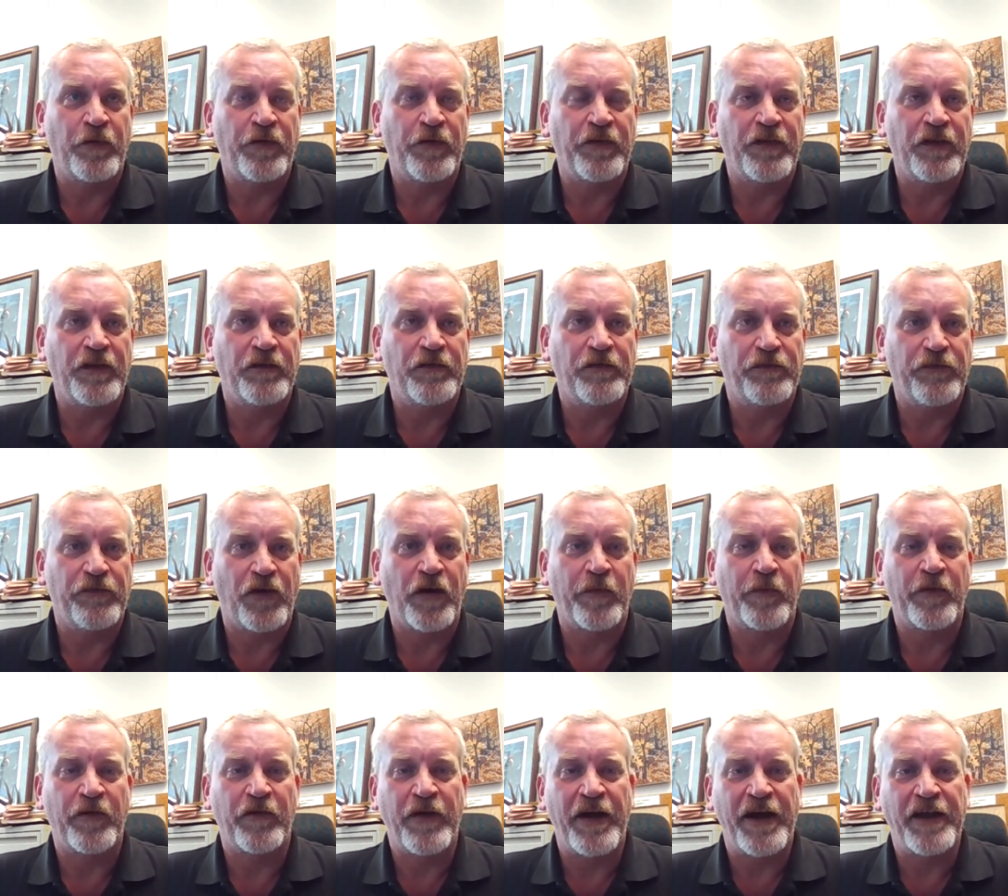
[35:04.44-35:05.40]
these
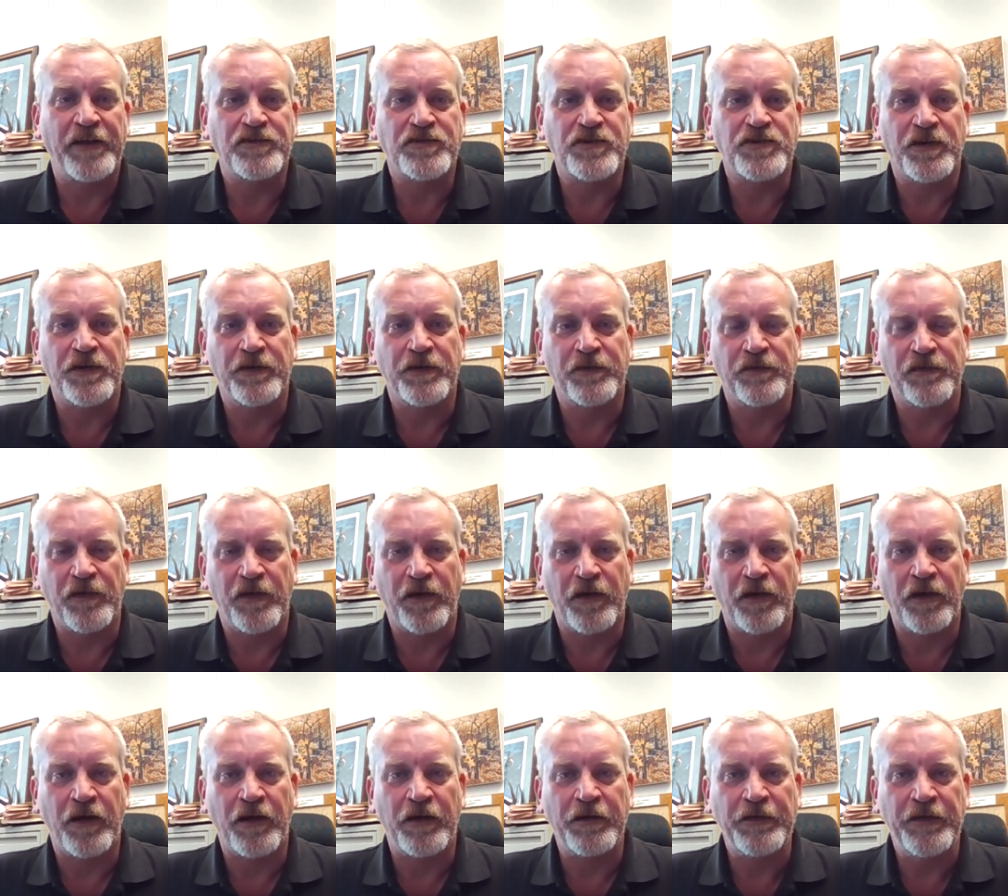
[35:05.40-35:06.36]
farmer ranchers
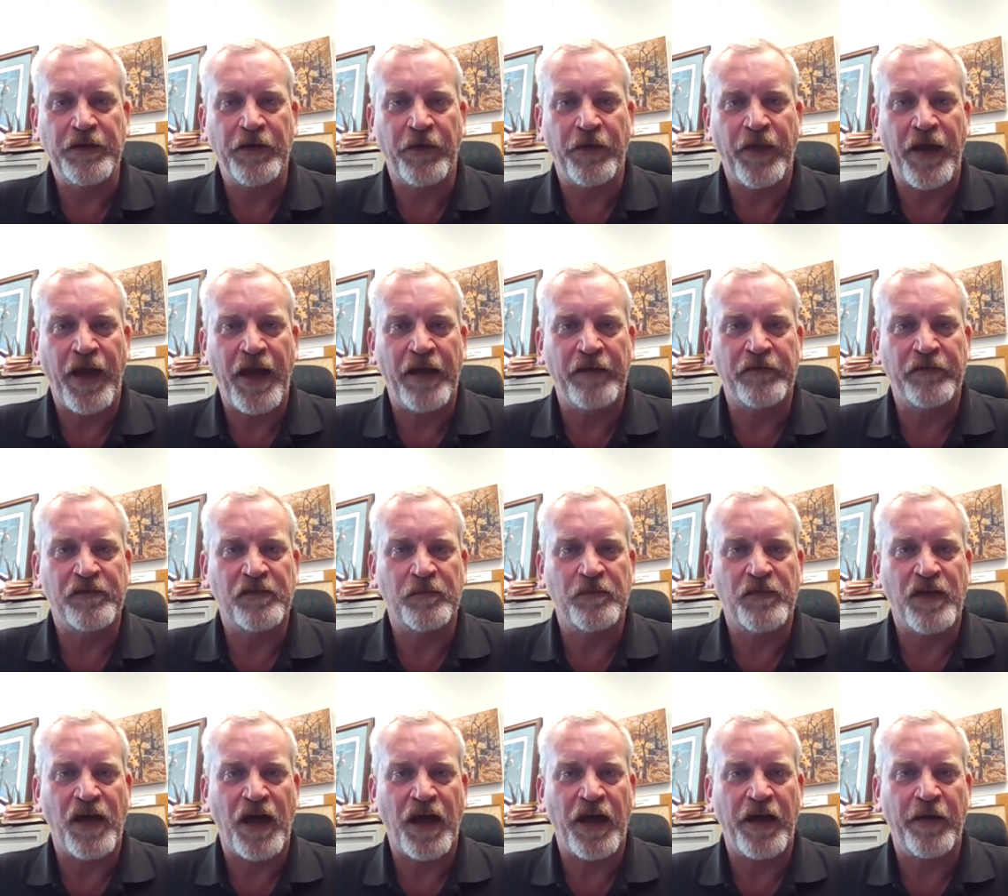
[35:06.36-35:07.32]
are, they have some
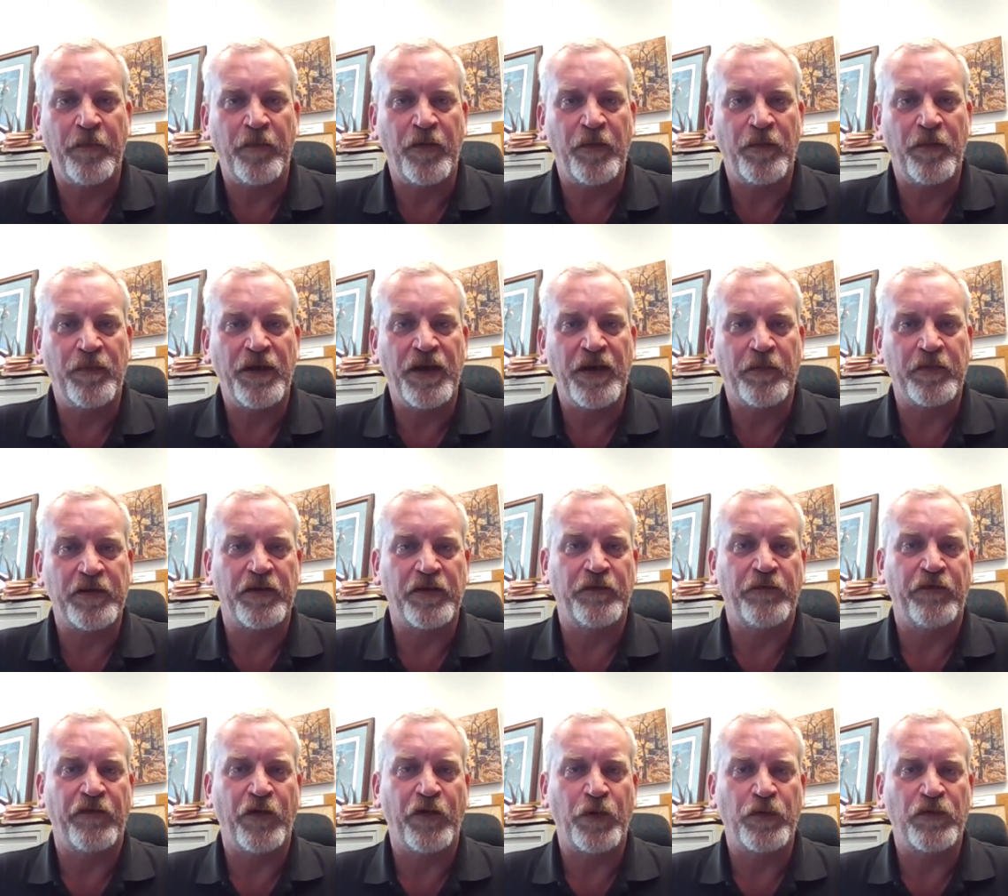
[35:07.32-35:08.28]
time to be able to
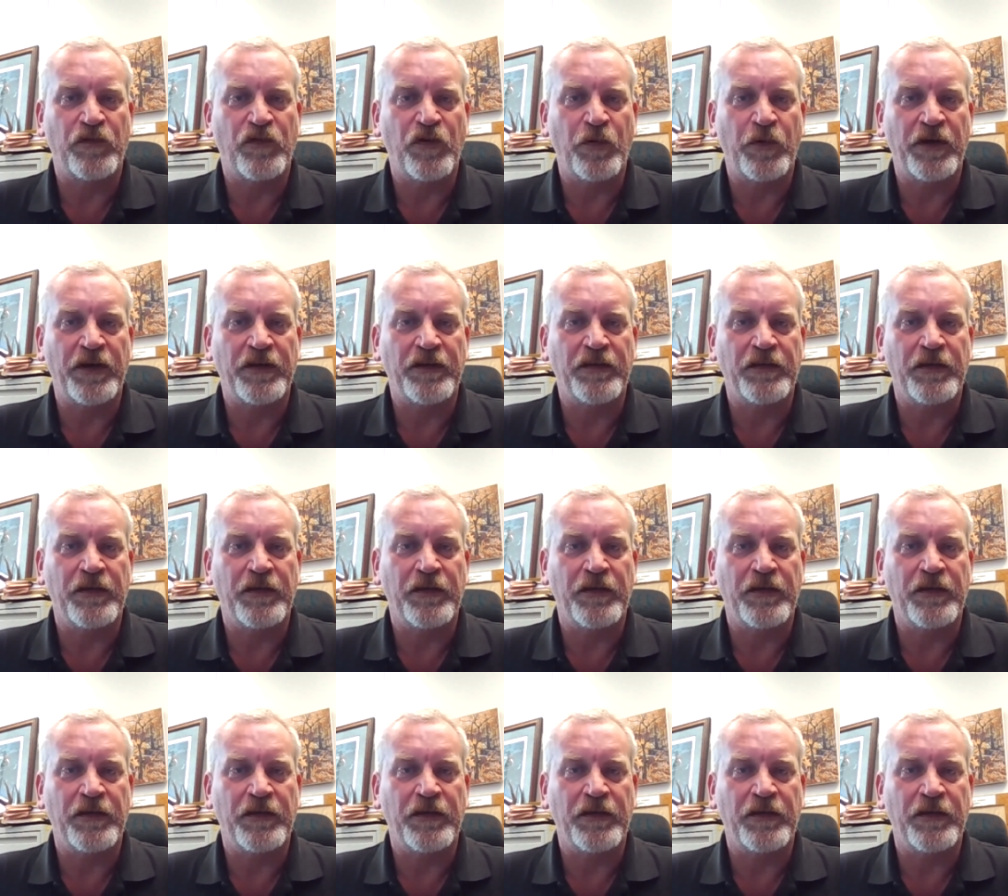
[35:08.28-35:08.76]
devote to it.